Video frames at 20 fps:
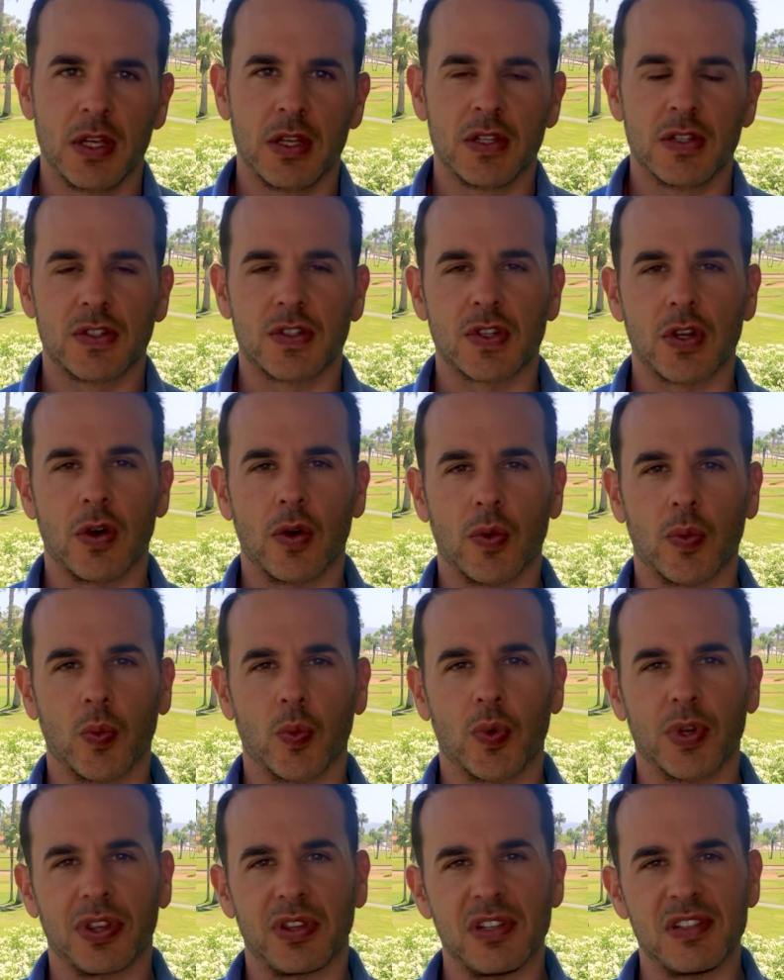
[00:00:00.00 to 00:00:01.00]
So
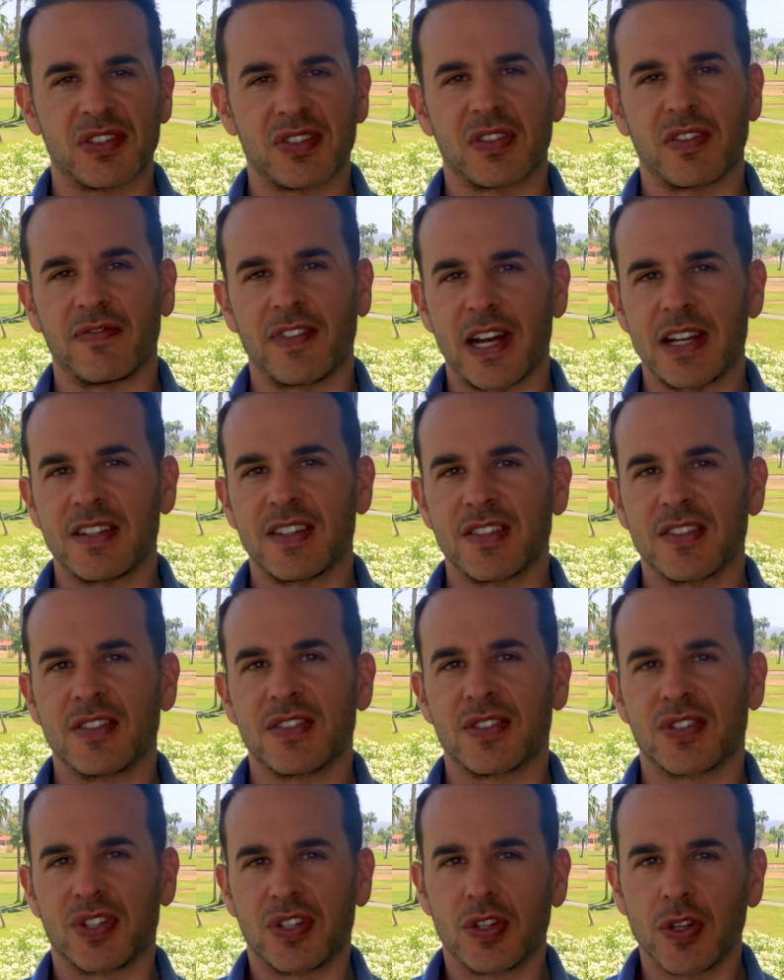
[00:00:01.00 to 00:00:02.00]
what these
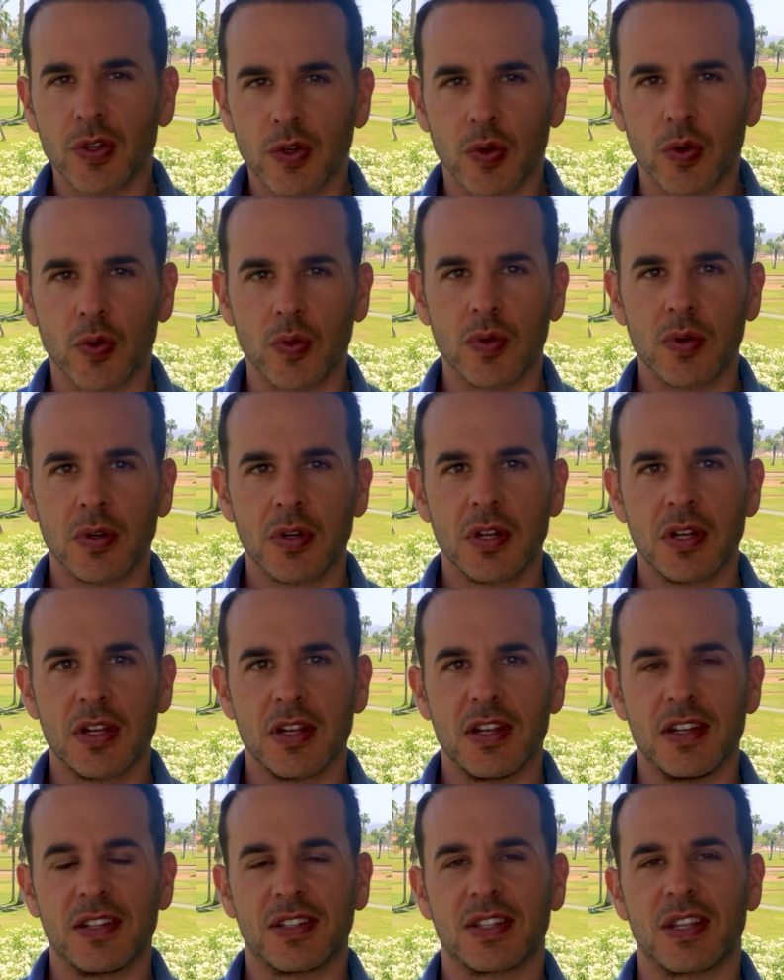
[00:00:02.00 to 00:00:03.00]
devices do
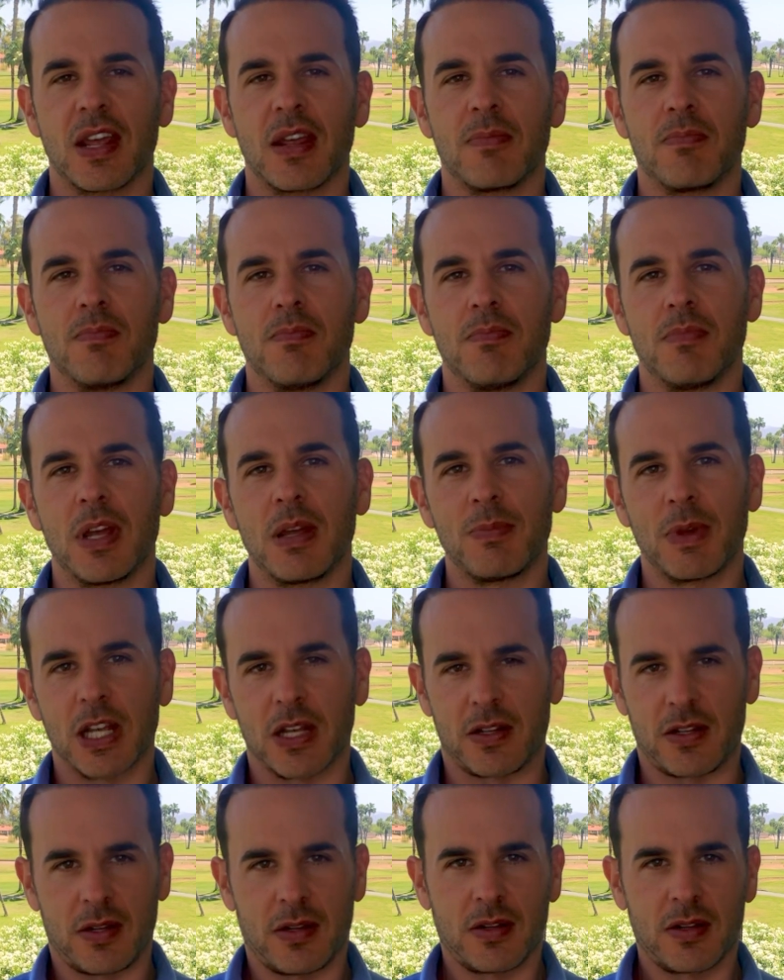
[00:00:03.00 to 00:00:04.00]
is they
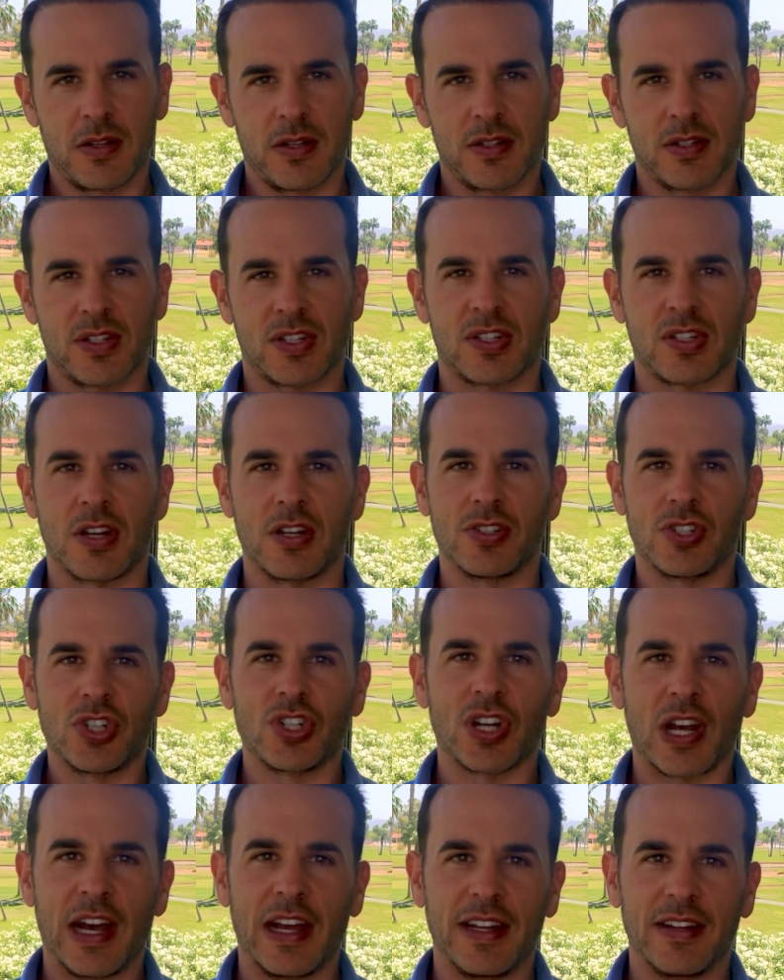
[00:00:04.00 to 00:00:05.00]
mimic
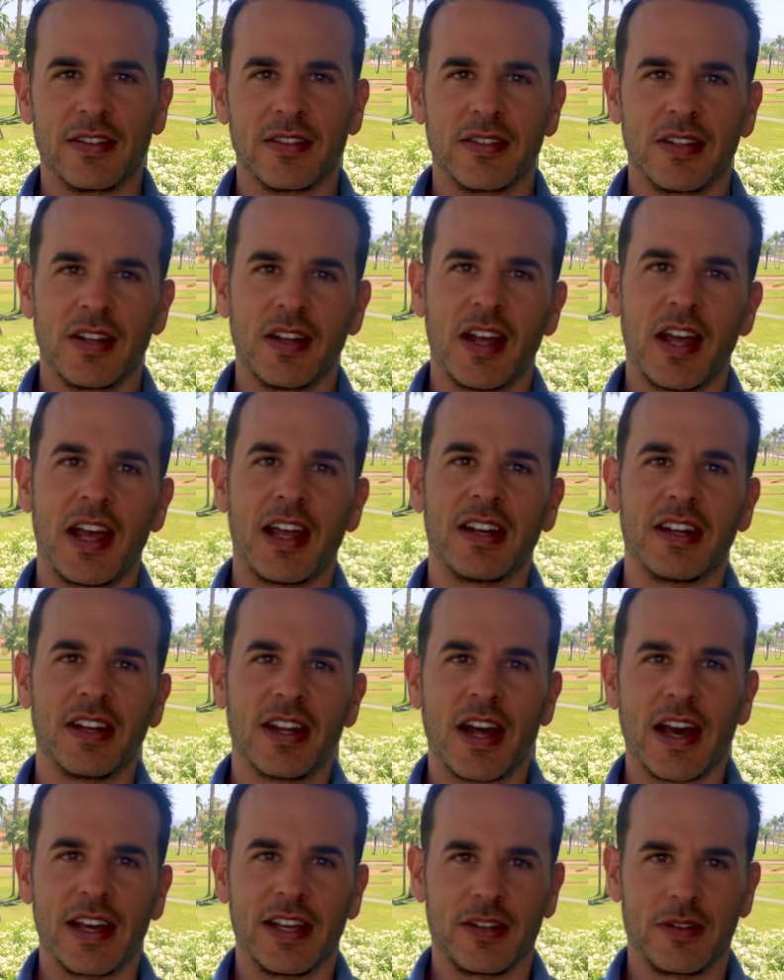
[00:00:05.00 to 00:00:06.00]
sunshine at
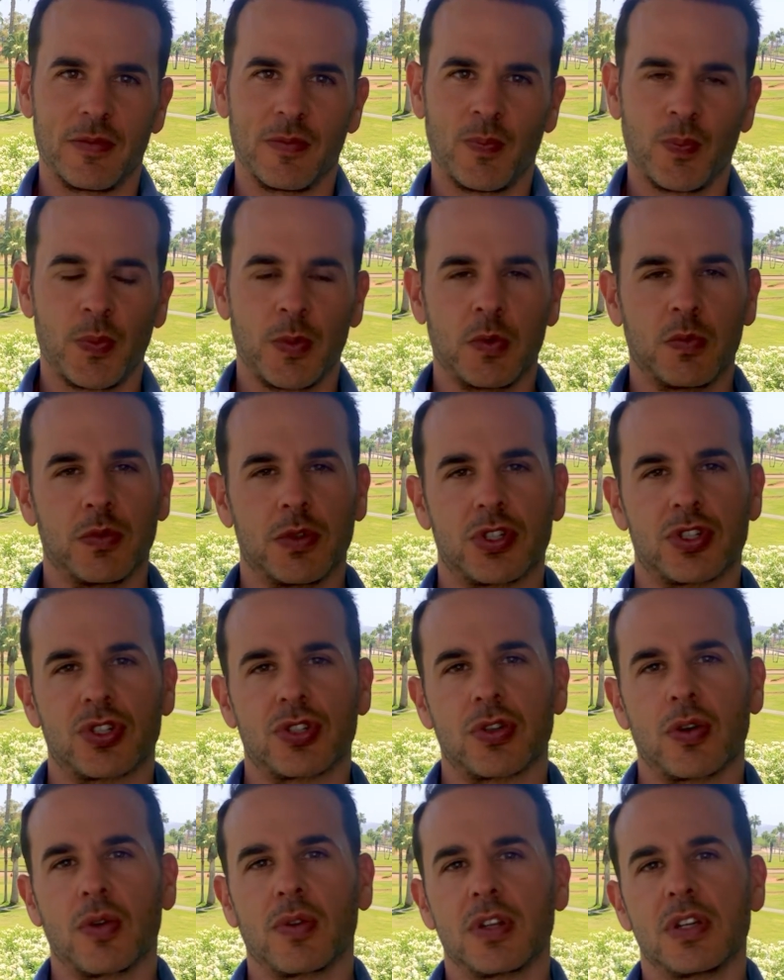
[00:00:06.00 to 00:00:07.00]
night, which
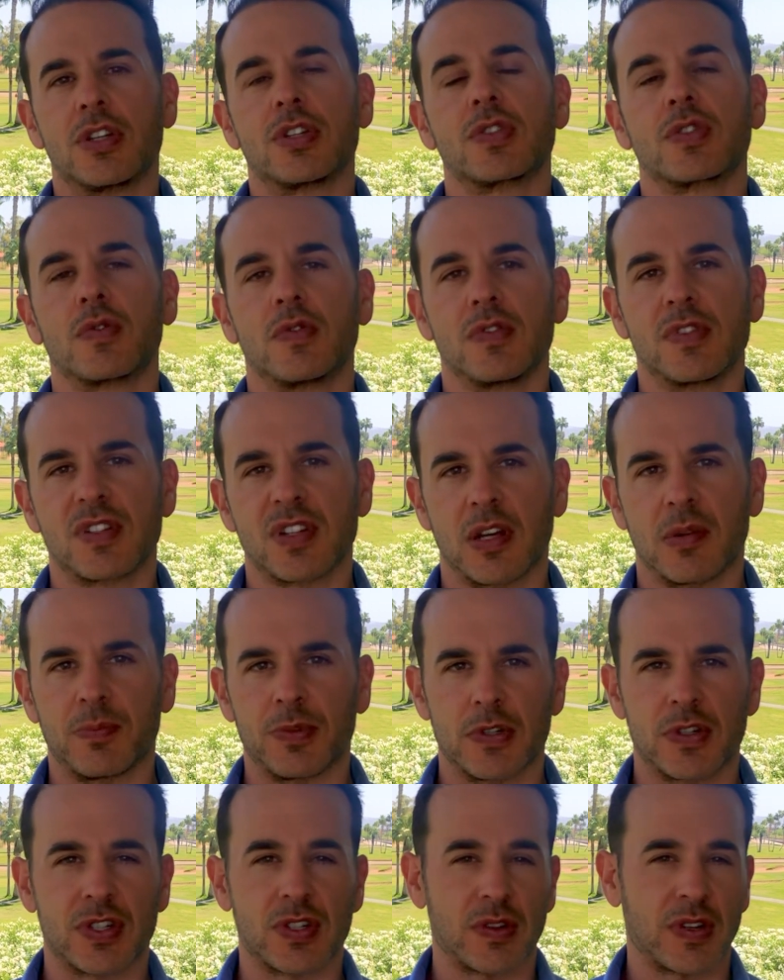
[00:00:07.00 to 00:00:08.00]
totally screws up
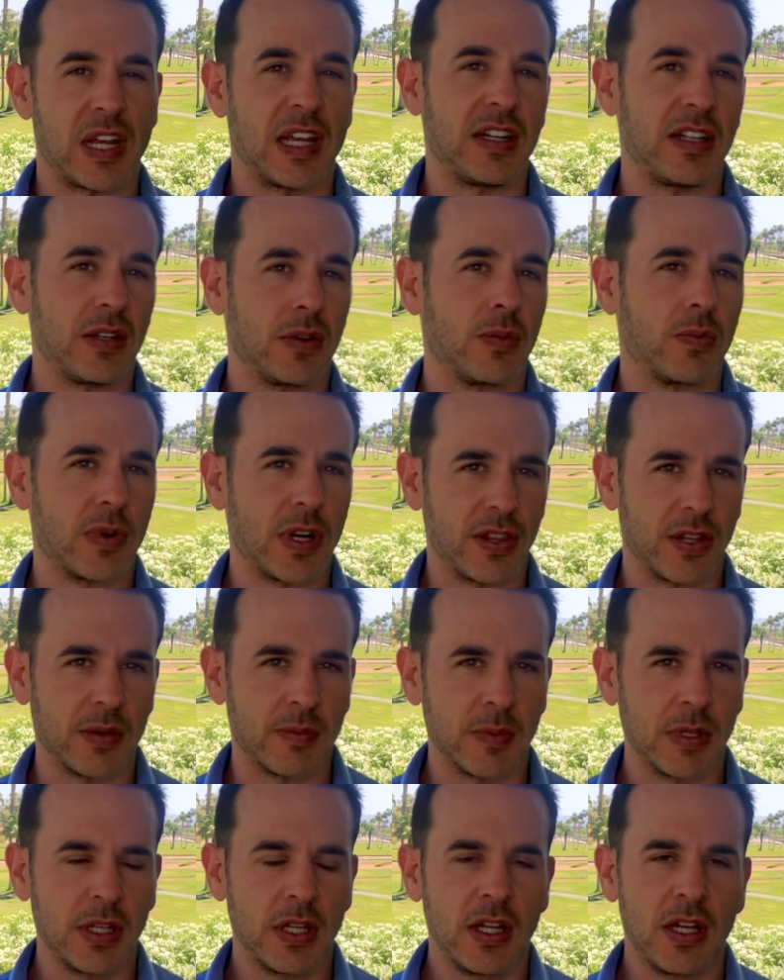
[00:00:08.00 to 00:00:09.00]
your circadian
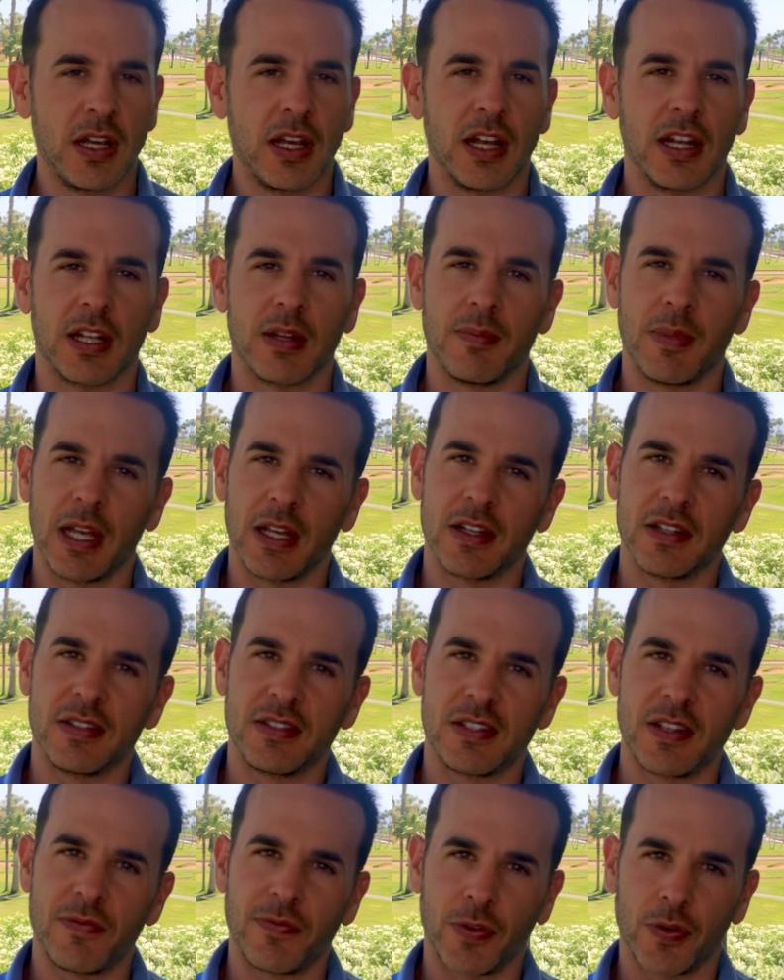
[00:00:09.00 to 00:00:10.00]
rhythm and can make it
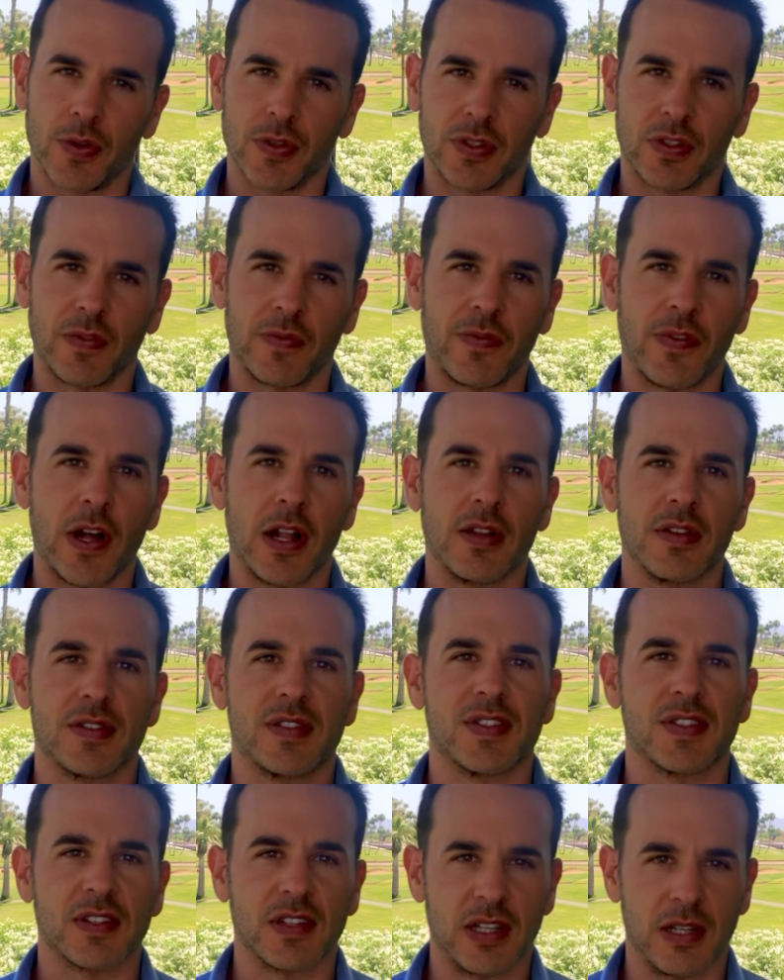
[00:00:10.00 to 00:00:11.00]
difficult to fall
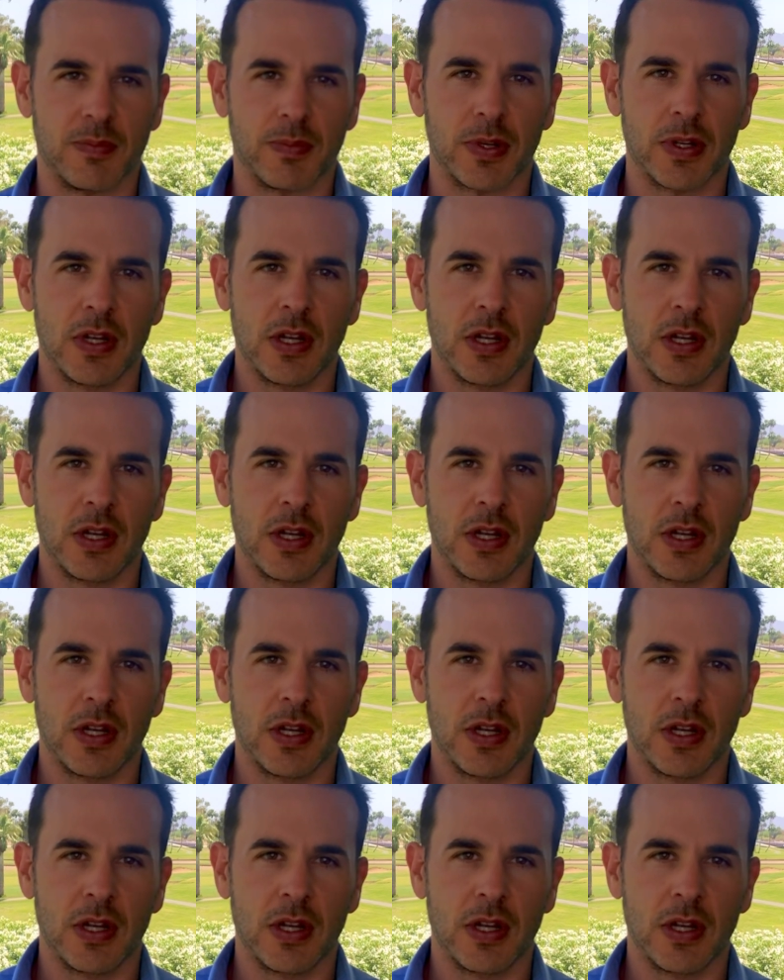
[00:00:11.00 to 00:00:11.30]
asleep.